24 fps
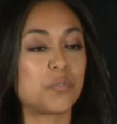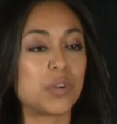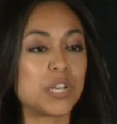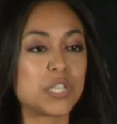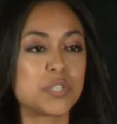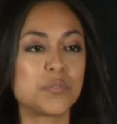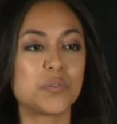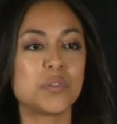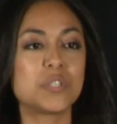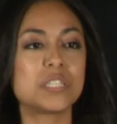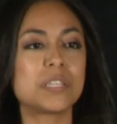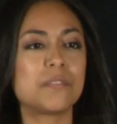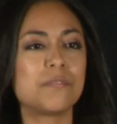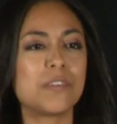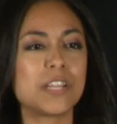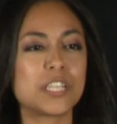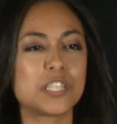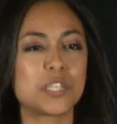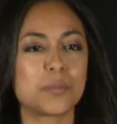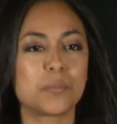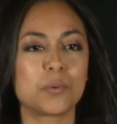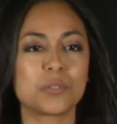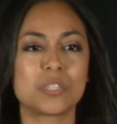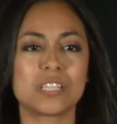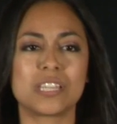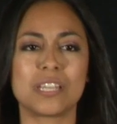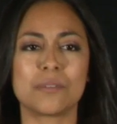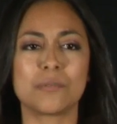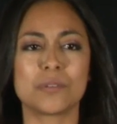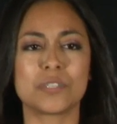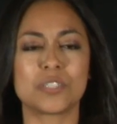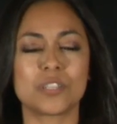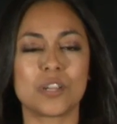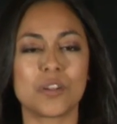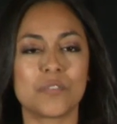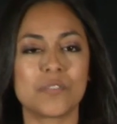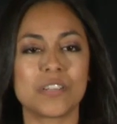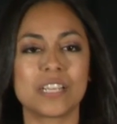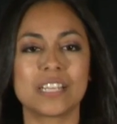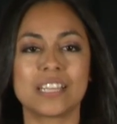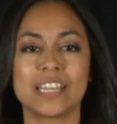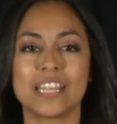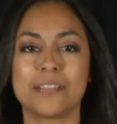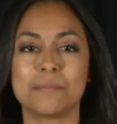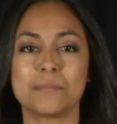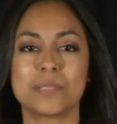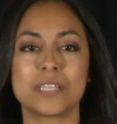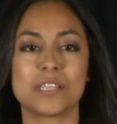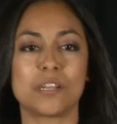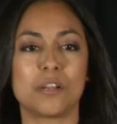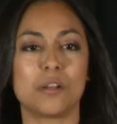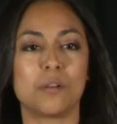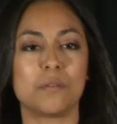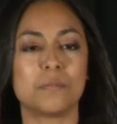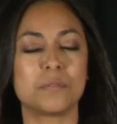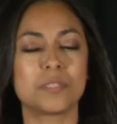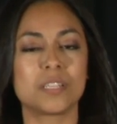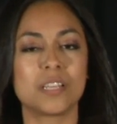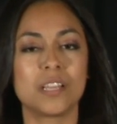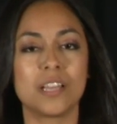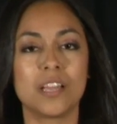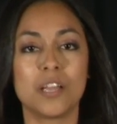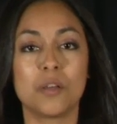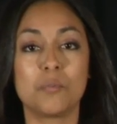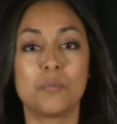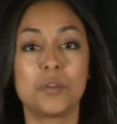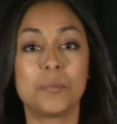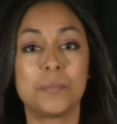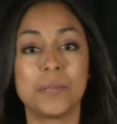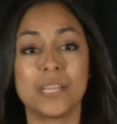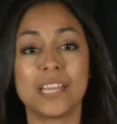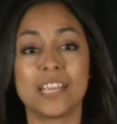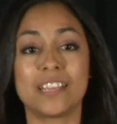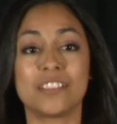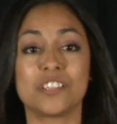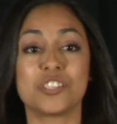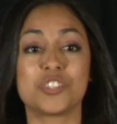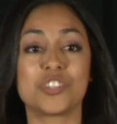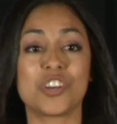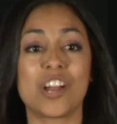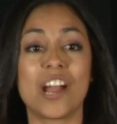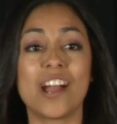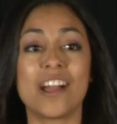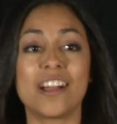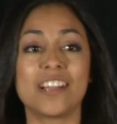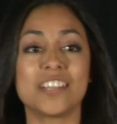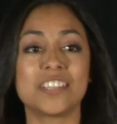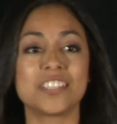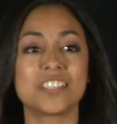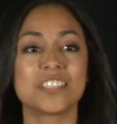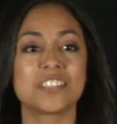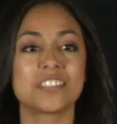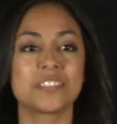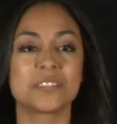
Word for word: fresh fruits and vegetables that they were serving themselves would be in the trash.